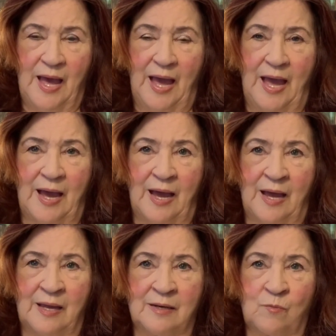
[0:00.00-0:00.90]

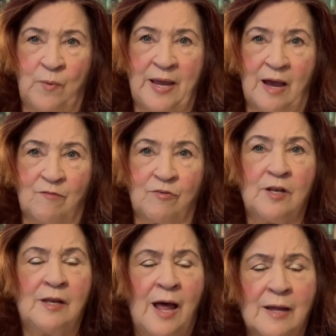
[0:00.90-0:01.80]
And we have
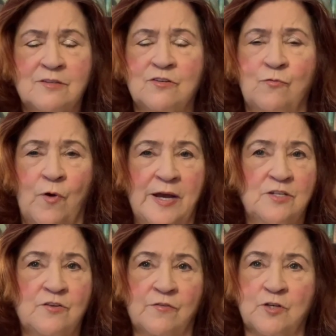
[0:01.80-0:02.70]
lots of
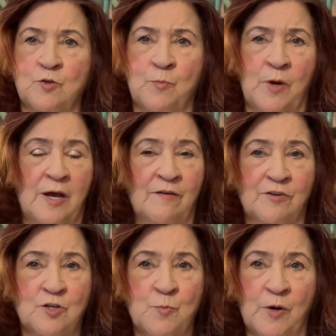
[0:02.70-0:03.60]
ways of
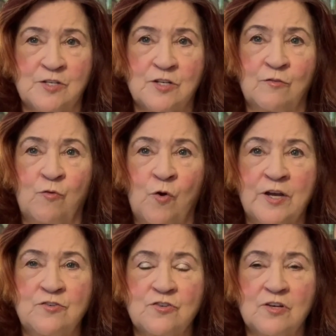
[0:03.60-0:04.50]
expressing
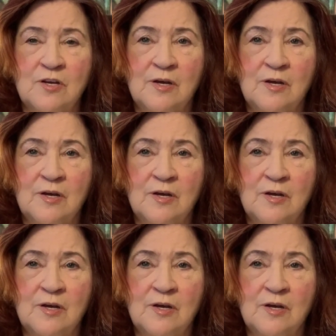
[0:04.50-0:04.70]
voice.